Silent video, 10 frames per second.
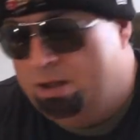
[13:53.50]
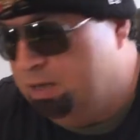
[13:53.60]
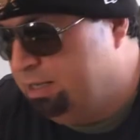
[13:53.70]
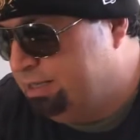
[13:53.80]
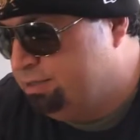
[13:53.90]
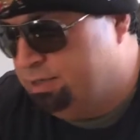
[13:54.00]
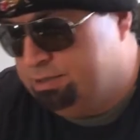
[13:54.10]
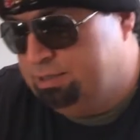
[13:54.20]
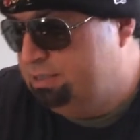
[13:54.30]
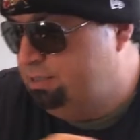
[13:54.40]
Okay, that's good.
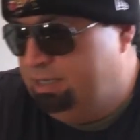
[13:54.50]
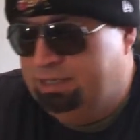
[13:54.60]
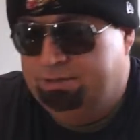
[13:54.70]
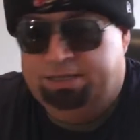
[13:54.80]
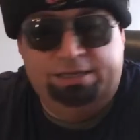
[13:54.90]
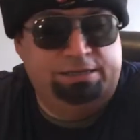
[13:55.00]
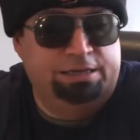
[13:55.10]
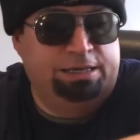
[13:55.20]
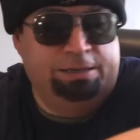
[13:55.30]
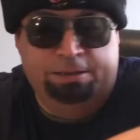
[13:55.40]
So let's take a look at
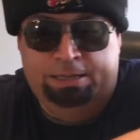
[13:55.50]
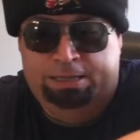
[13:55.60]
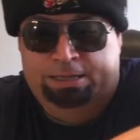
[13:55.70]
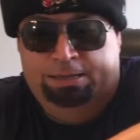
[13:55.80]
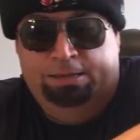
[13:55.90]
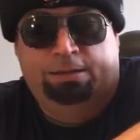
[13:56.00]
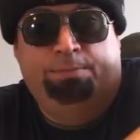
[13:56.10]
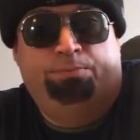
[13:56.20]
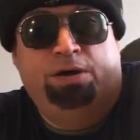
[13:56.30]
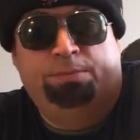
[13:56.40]
the
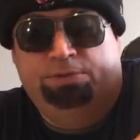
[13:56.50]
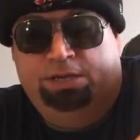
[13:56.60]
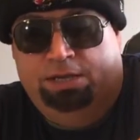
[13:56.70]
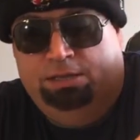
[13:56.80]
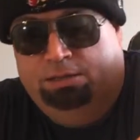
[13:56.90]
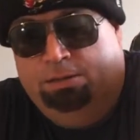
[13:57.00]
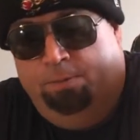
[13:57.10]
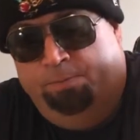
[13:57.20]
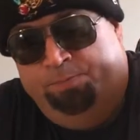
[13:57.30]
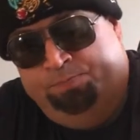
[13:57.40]
pumpkin
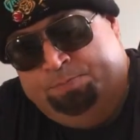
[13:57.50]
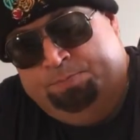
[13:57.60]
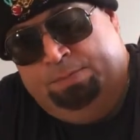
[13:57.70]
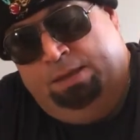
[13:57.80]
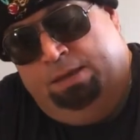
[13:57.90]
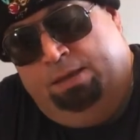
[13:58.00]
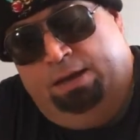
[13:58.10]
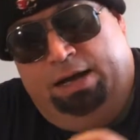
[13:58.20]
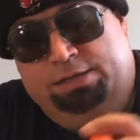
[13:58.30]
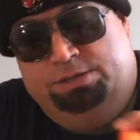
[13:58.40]

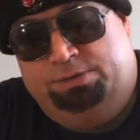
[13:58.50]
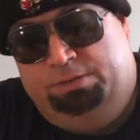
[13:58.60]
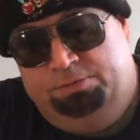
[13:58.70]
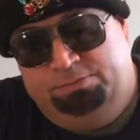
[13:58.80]
ice cream.